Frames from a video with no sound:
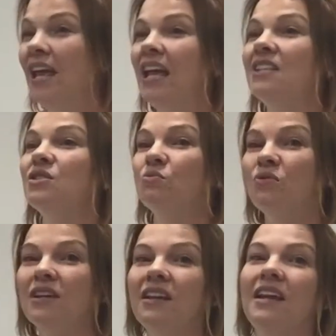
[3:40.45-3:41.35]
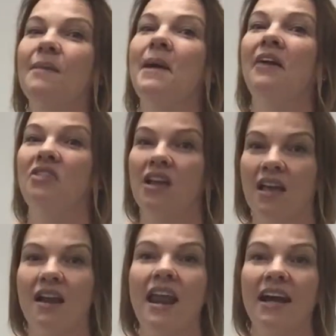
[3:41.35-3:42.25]
It's really about the
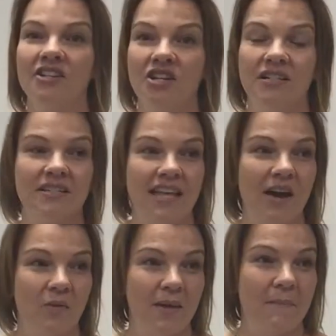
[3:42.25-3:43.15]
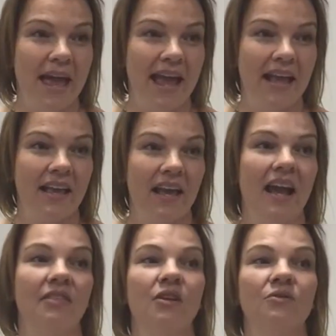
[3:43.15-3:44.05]
connections that we make
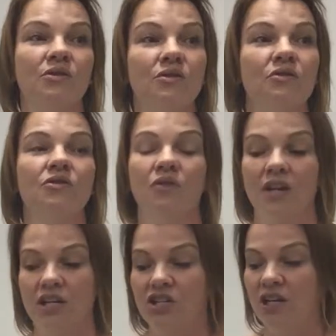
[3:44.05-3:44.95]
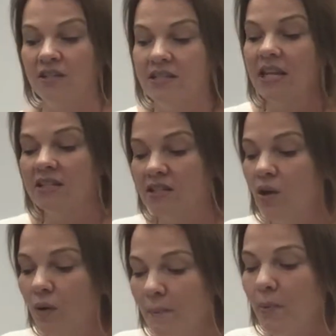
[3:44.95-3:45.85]
and those new traditions that's
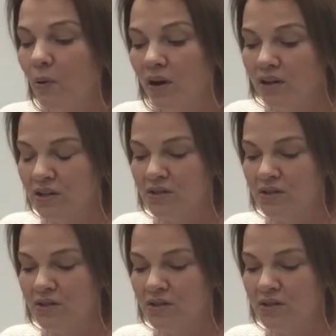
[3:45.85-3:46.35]
so important.